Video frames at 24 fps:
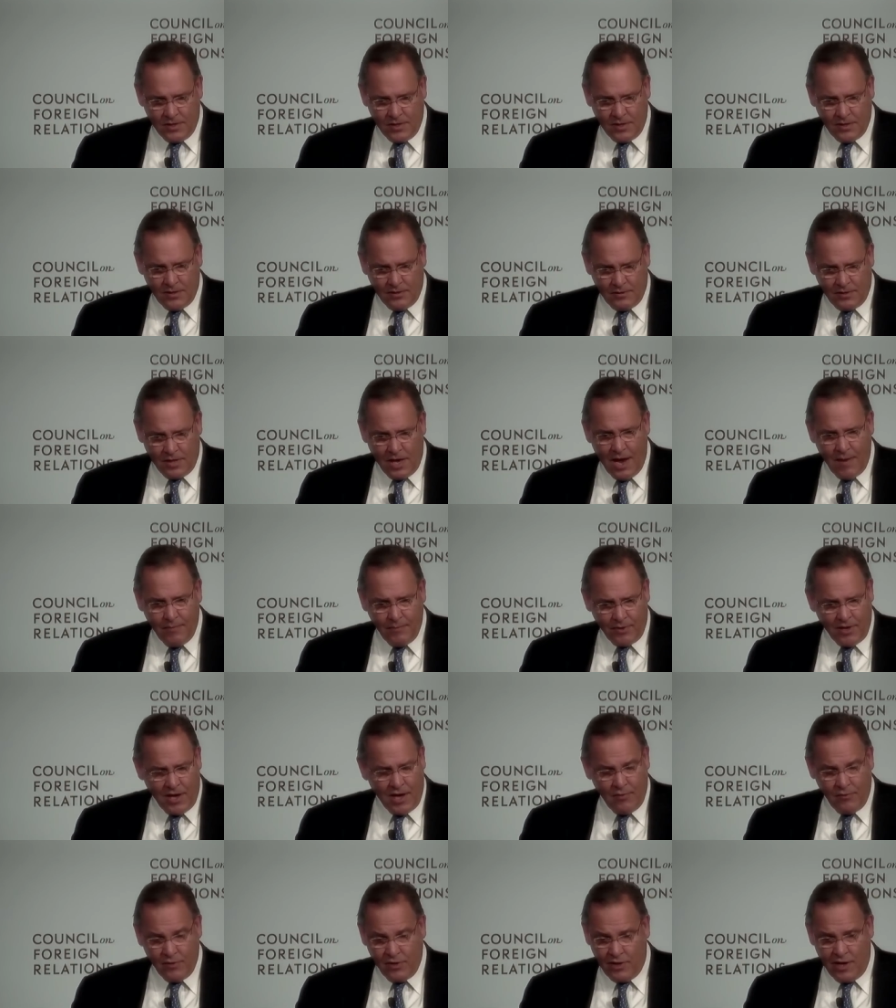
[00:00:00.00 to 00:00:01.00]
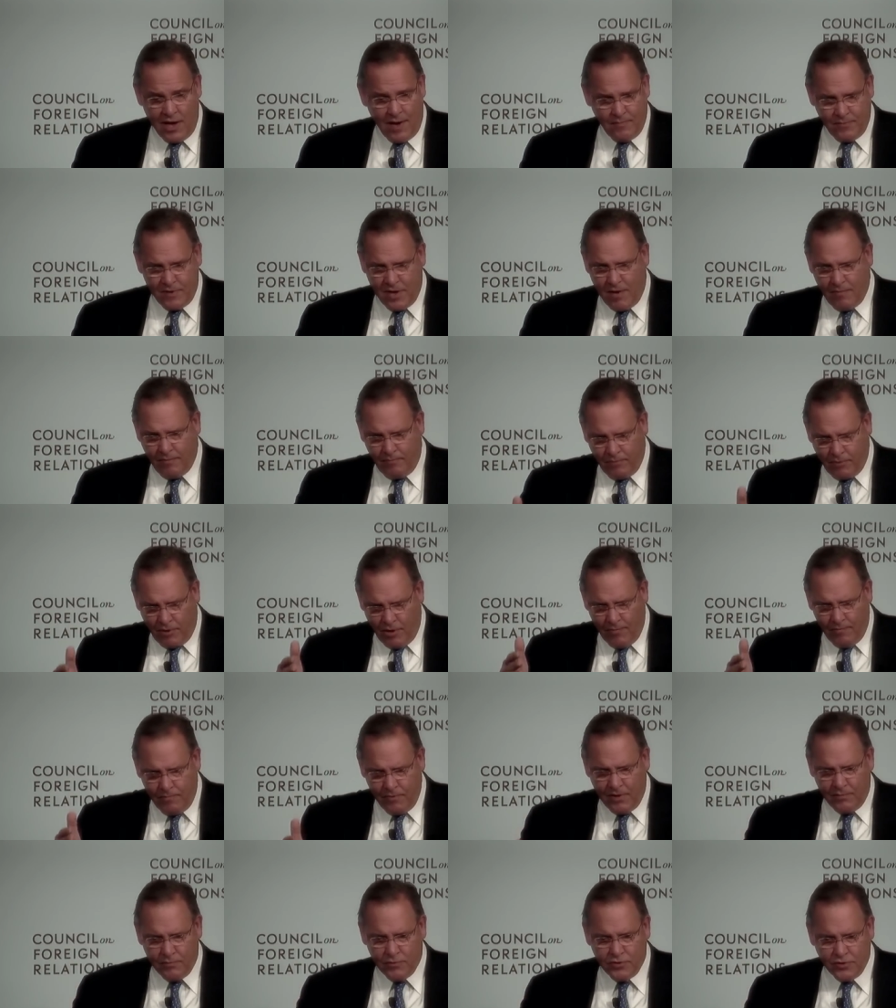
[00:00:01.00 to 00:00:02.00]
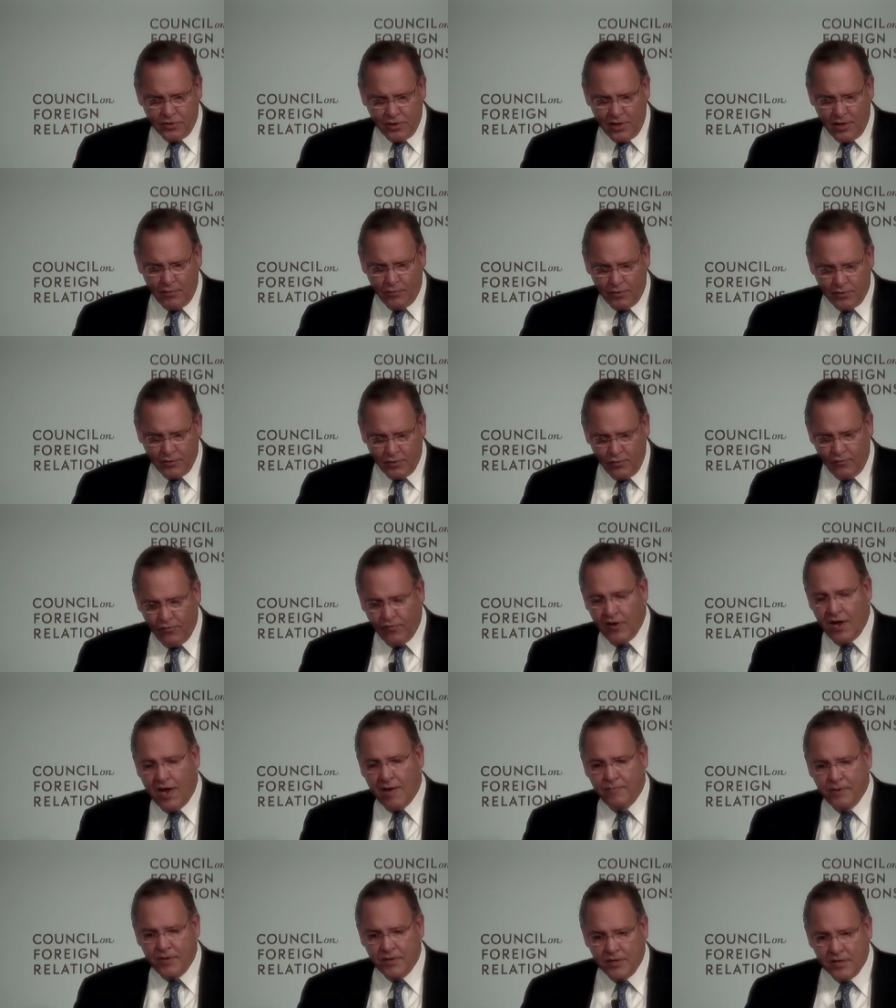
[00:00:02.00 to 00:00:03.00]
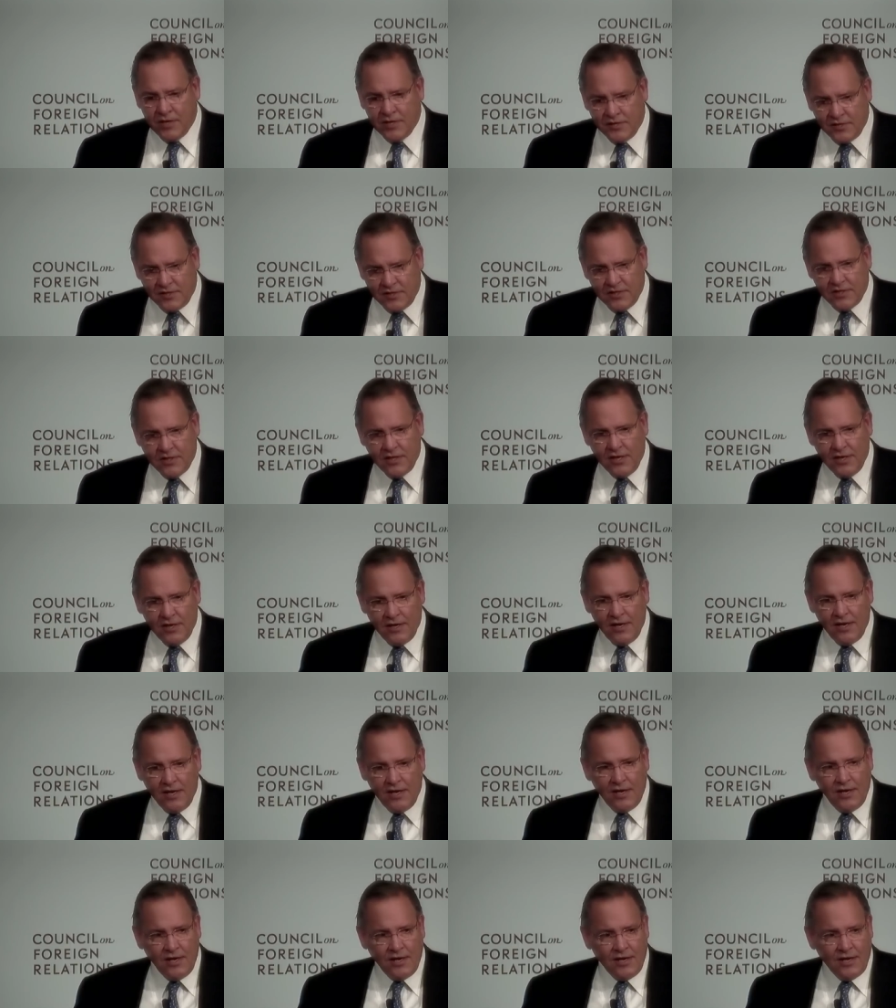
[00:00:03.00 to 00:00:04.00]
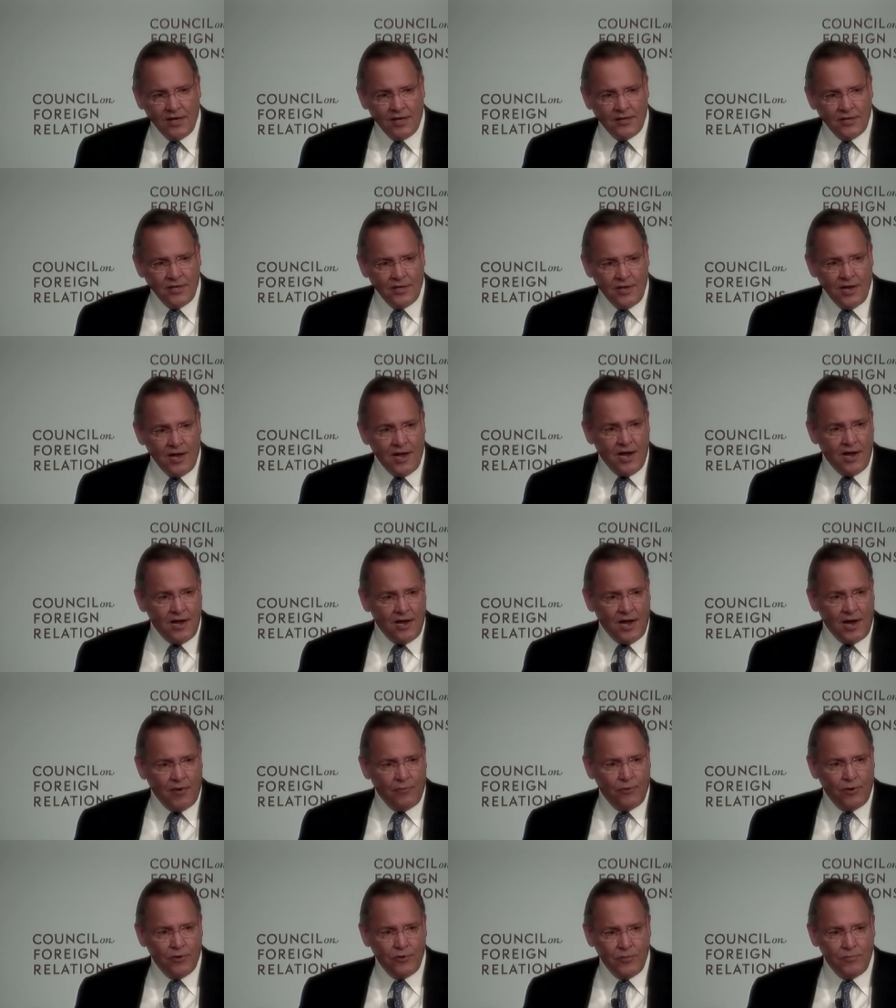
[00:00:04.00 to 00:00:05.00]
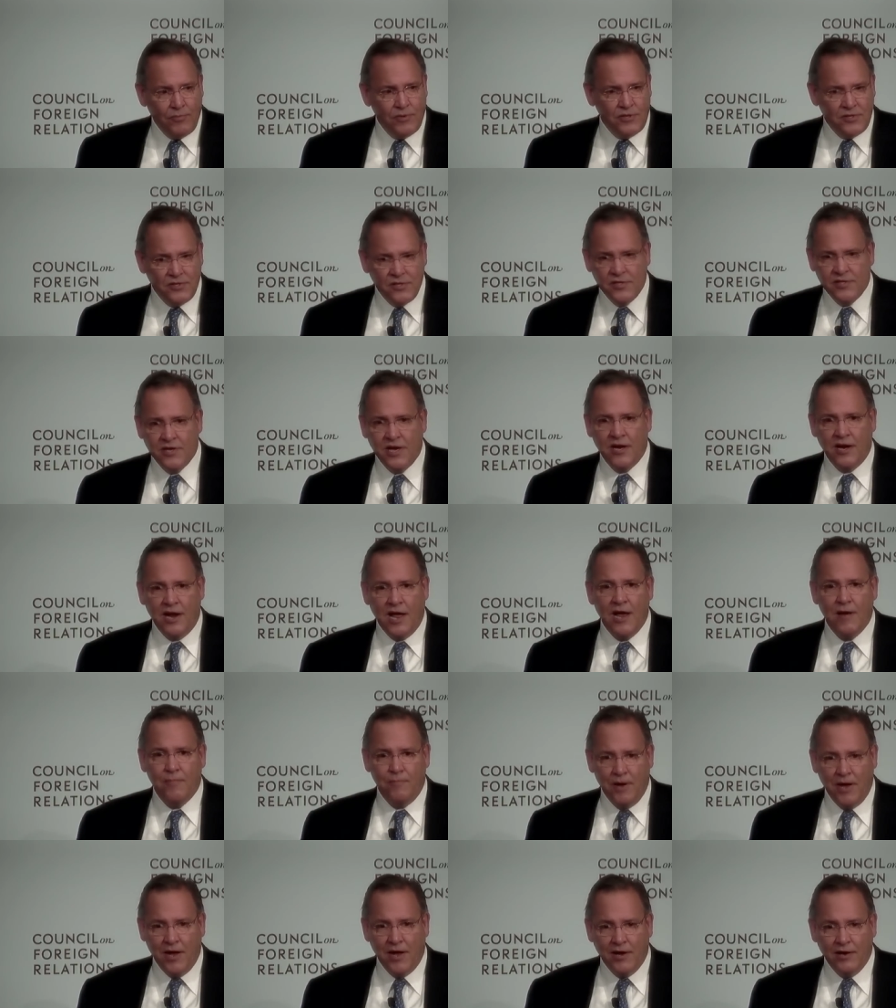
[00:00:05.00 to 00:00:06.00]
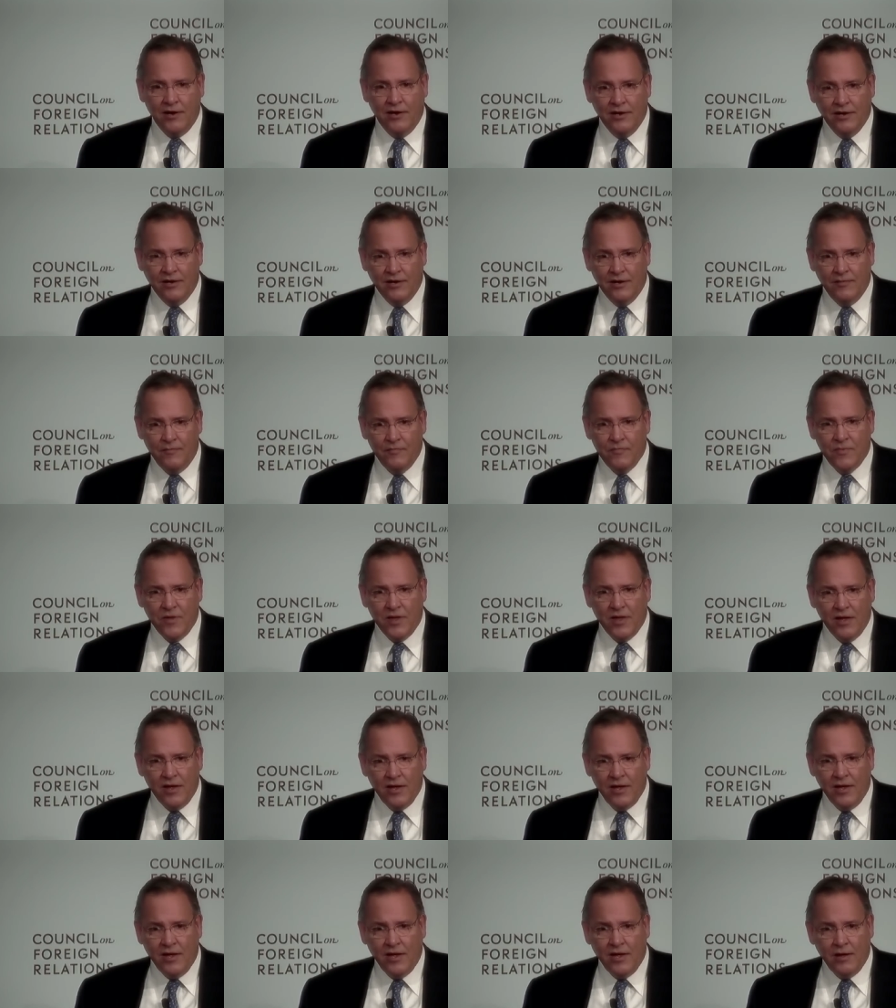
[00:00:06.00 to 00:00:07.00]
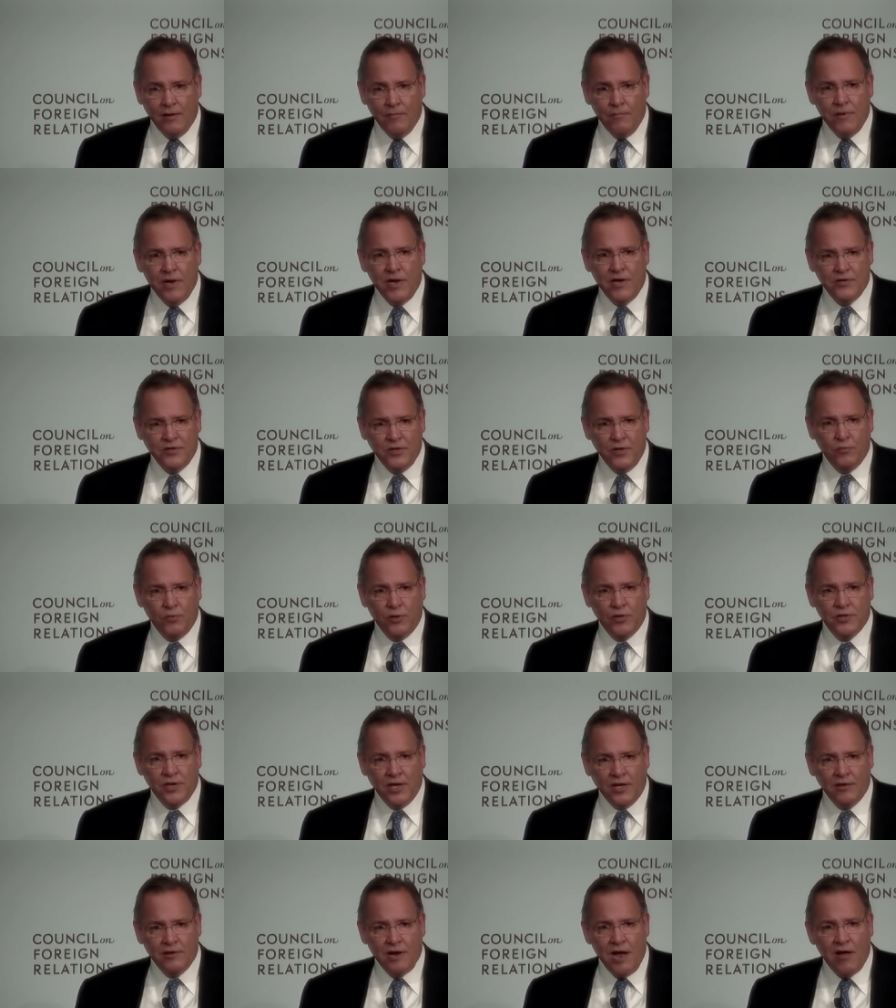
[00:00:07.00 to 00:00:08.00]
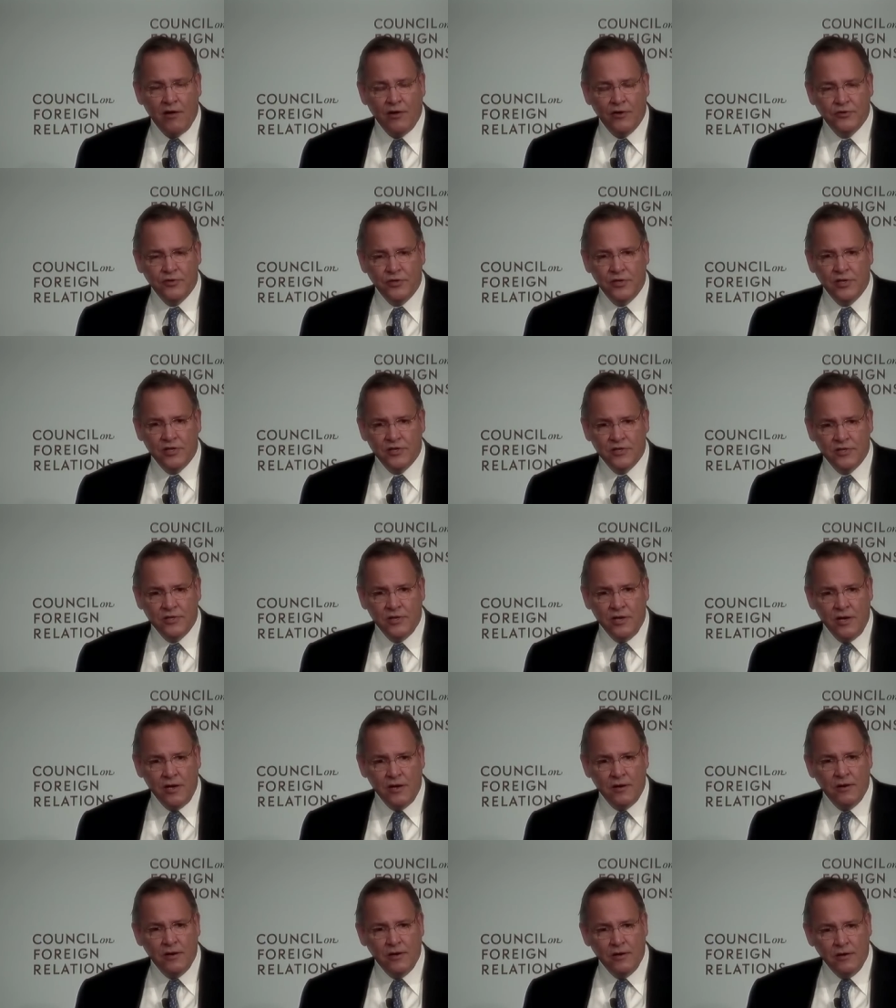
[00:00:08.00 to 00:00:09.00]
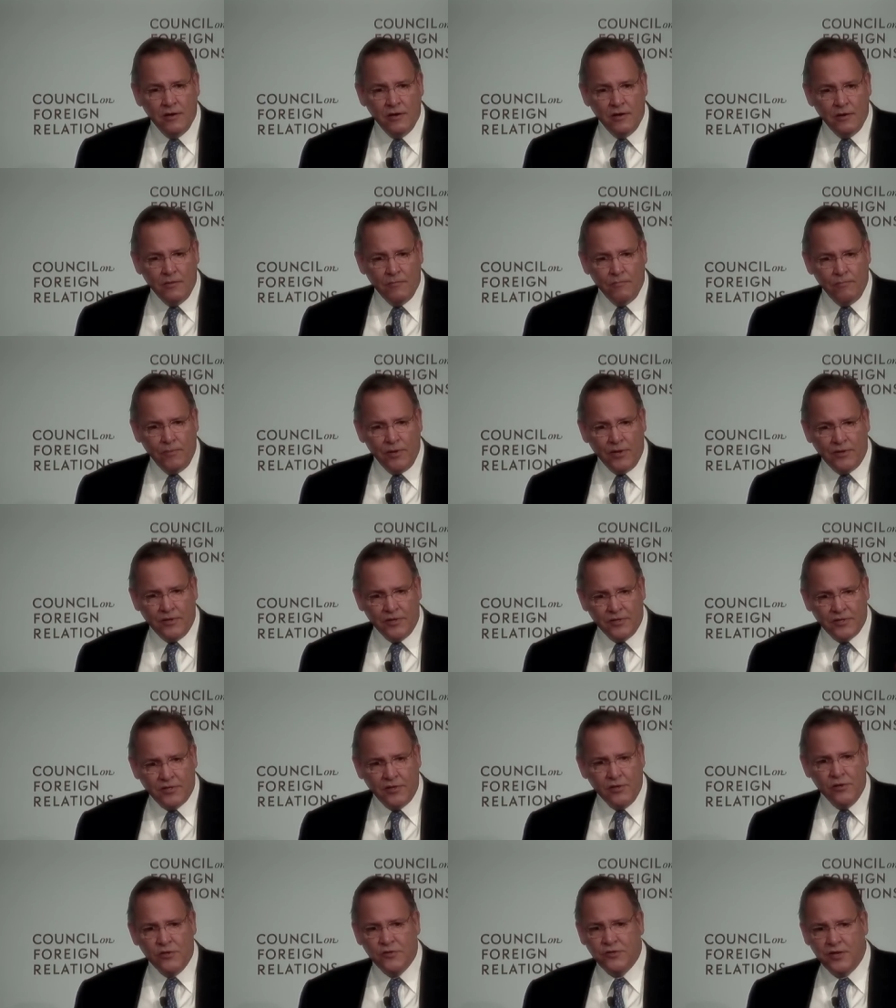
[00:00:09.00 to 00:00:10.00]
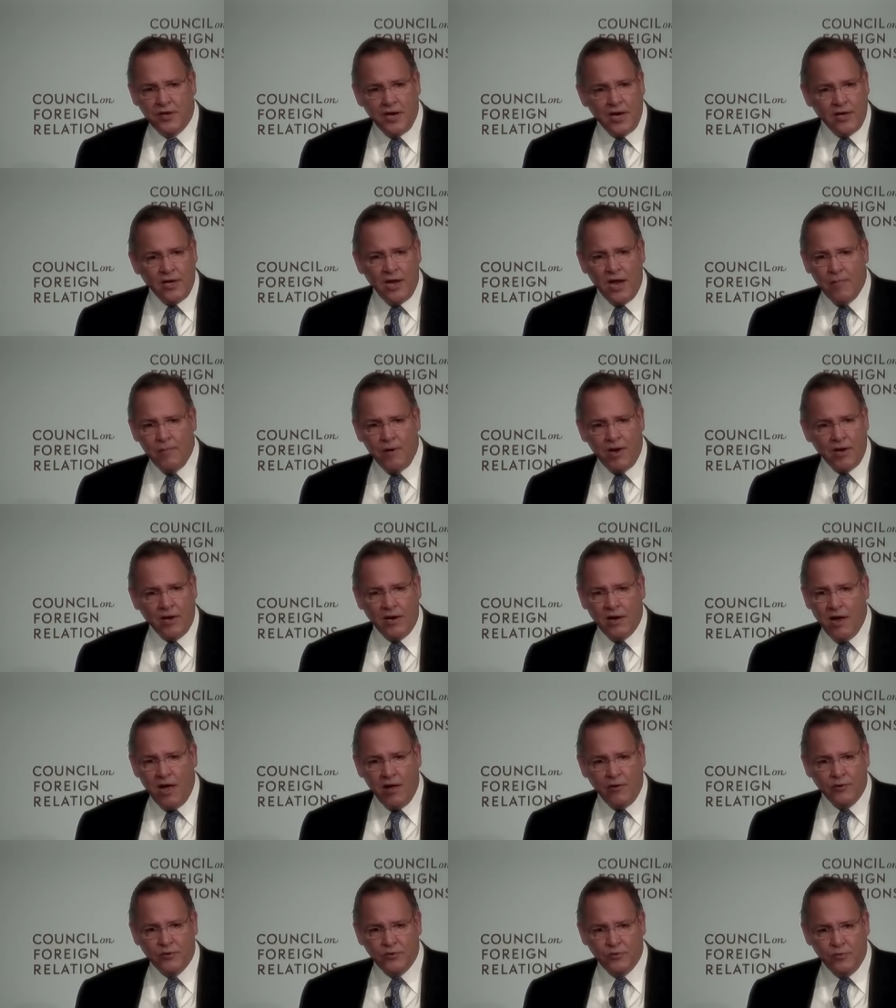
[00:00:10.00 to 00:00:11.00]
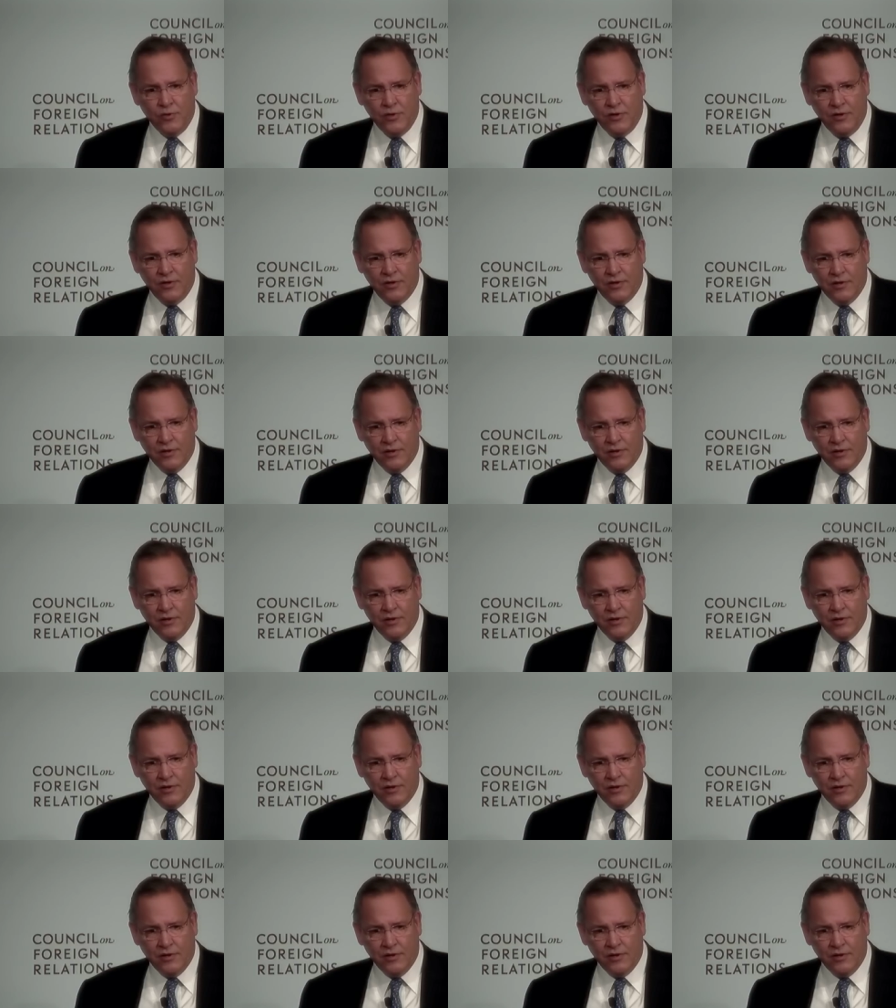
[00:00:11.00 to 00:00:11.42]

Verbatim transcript: lap, not even a laptop, great big machine with two floppy disks. Uh, today, I run the business on an iPad. Uh, amazing what technology has done. But the skills that I came out of college with